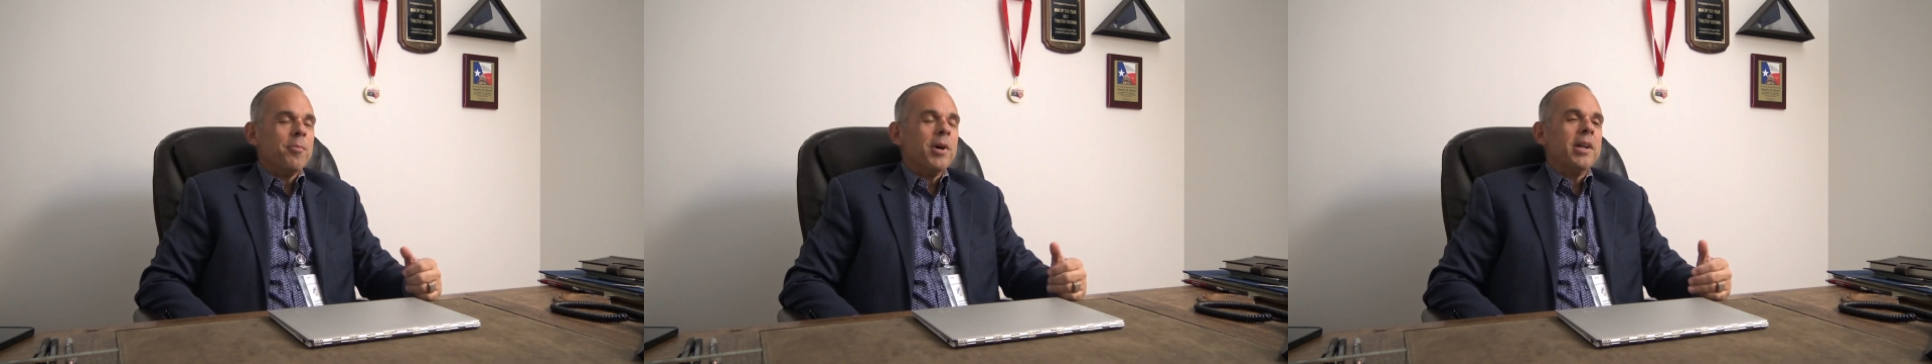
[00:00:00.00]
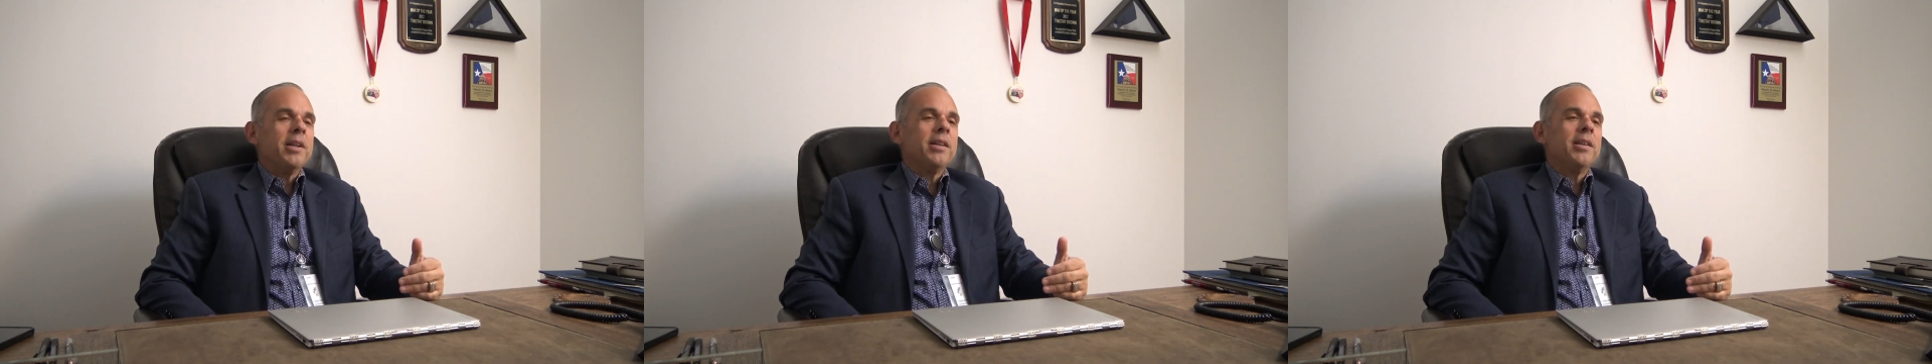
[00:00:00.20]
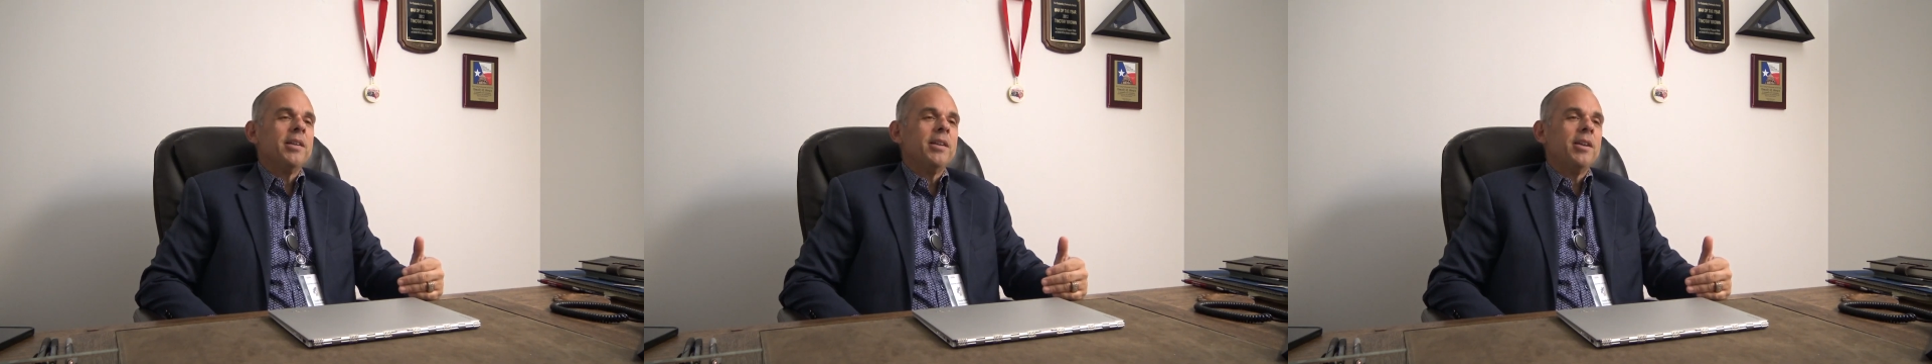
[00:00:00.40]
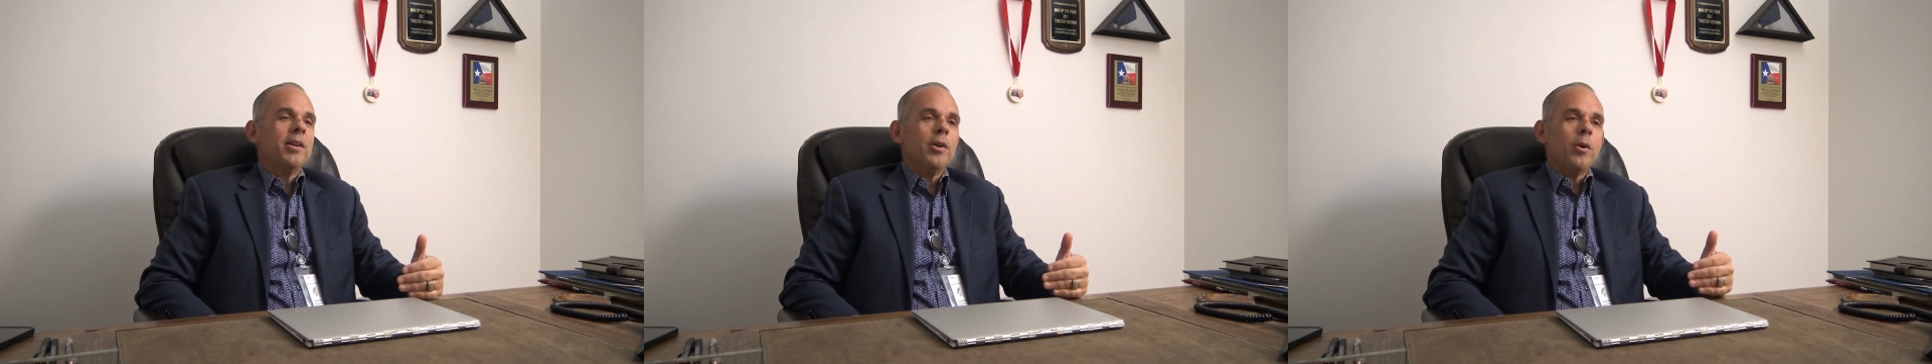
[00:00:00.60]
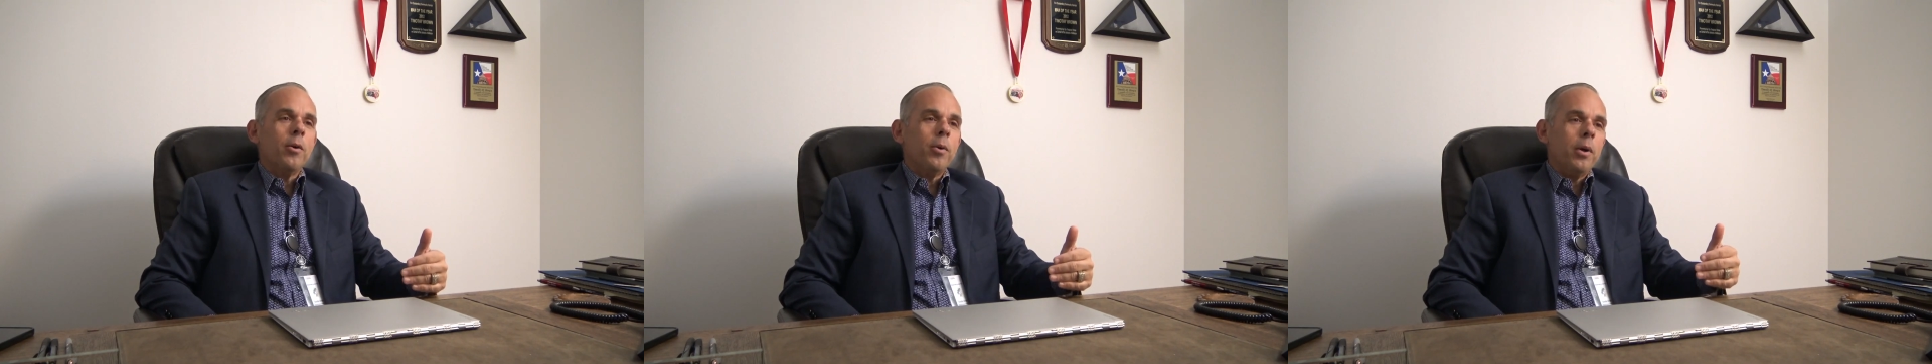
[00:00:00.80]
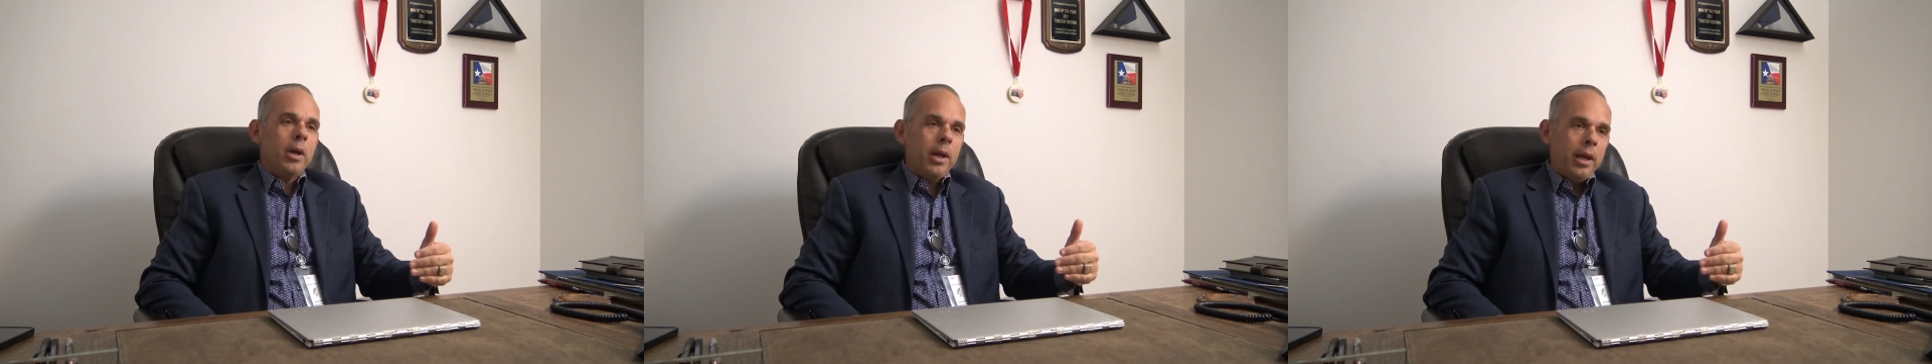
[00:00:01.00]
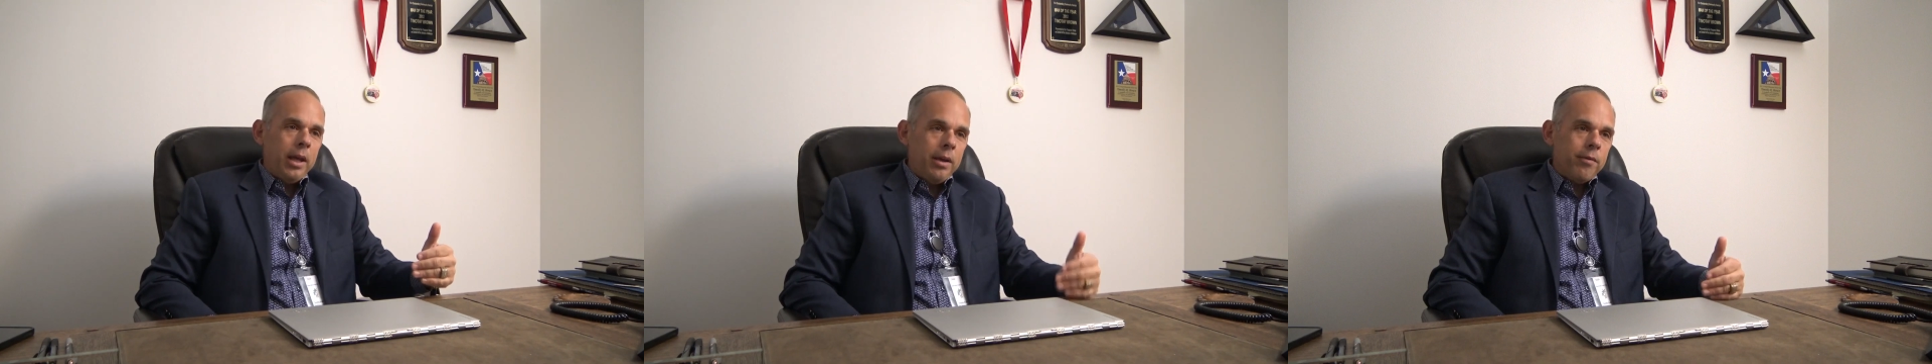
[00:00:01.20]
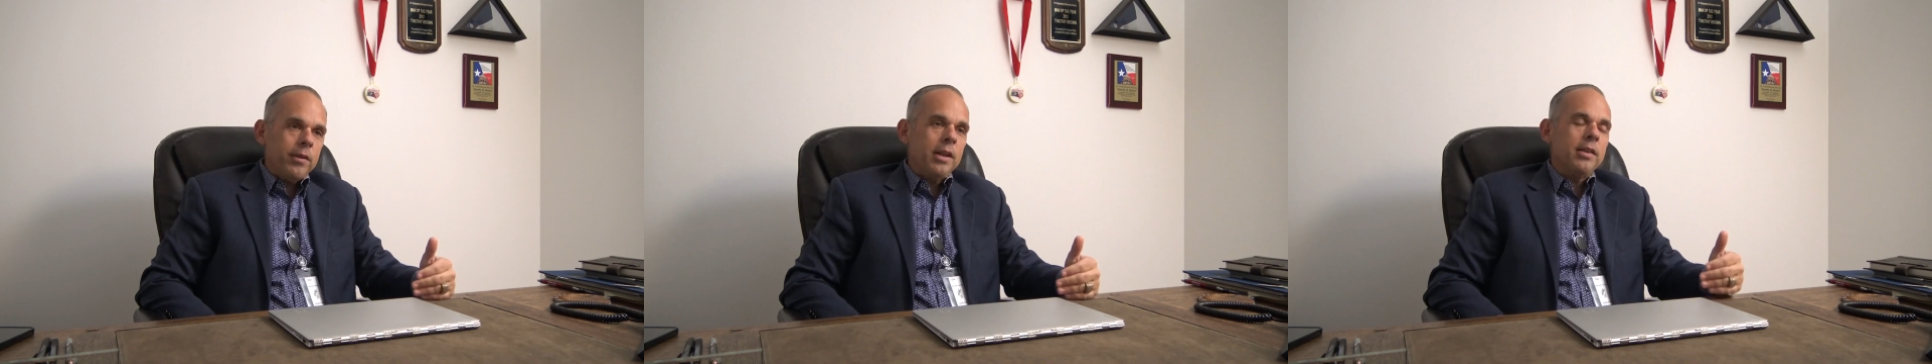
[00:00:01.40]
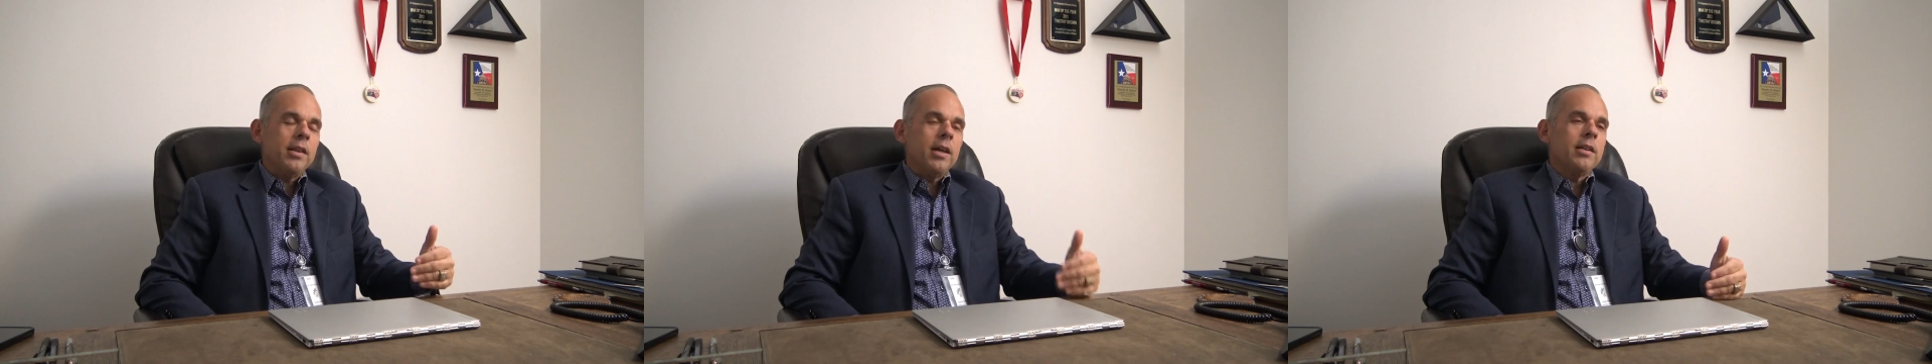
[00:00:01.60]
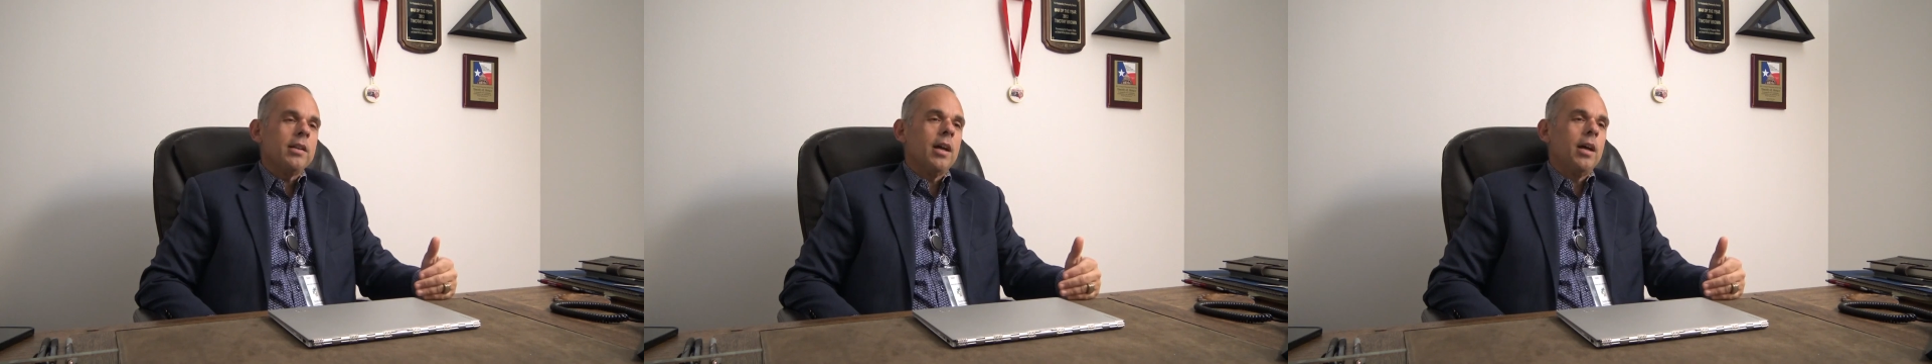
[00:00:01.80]
But, you know, even at
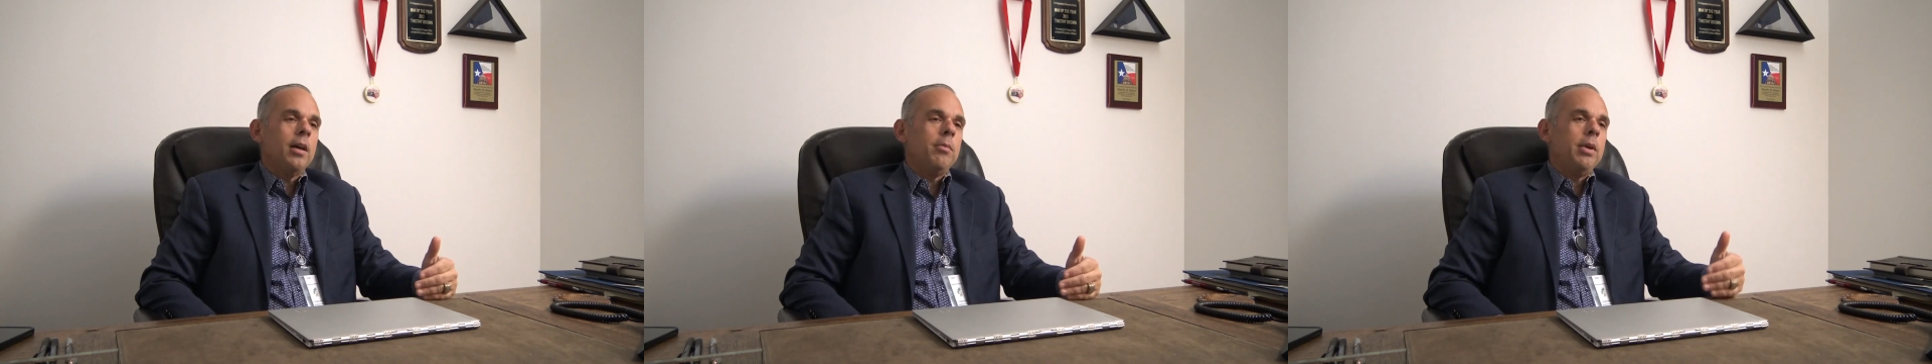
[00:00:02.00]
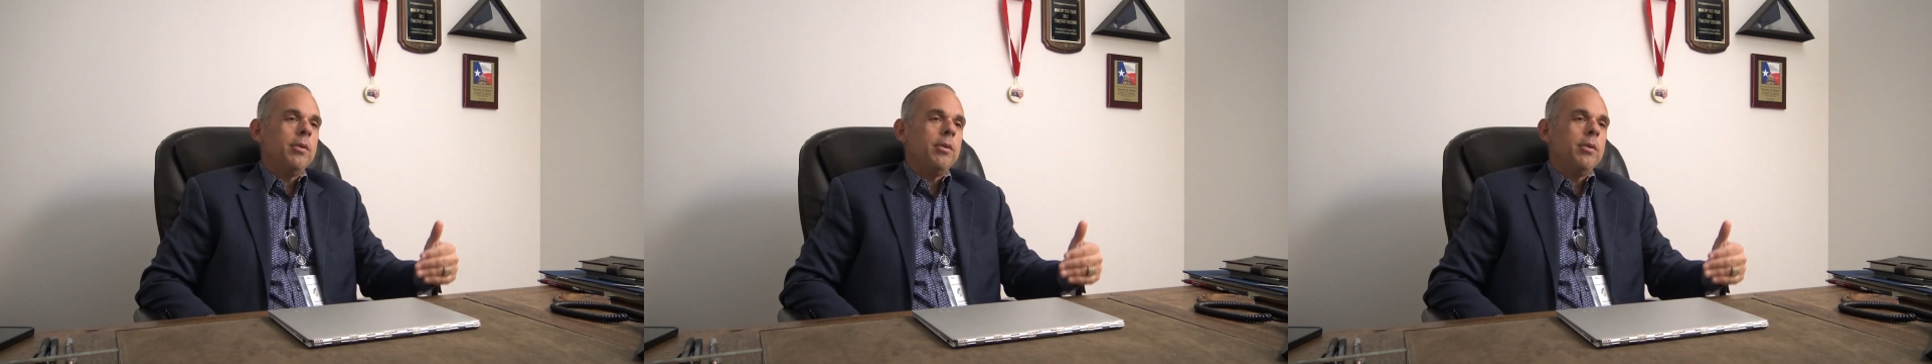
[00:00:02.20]
that time,